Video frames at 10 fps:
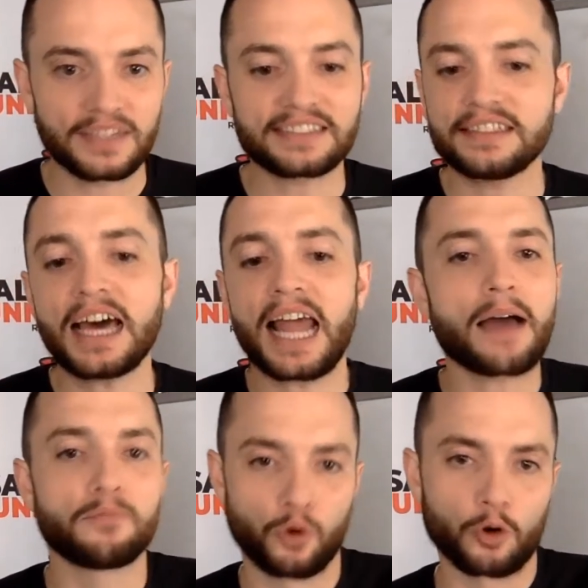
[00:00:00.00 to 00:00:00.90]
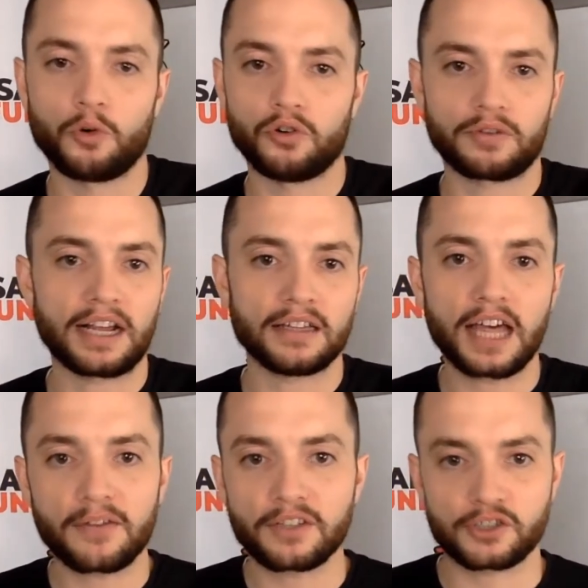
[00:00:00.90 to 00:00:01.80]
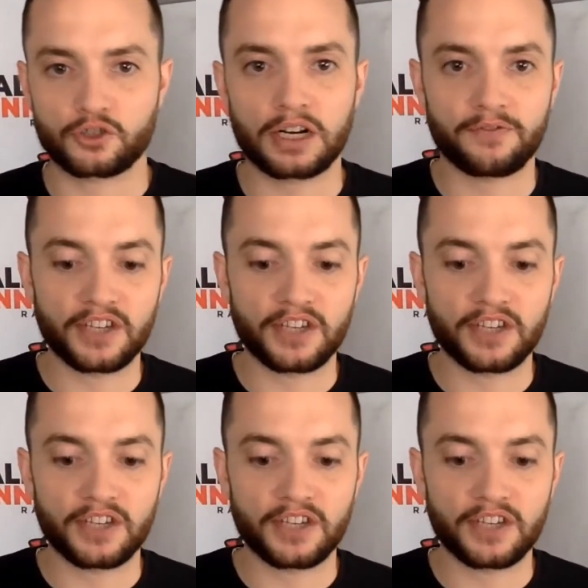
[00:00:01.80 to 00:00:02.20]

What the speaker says: That's not abnormal, right? A lot of us are trying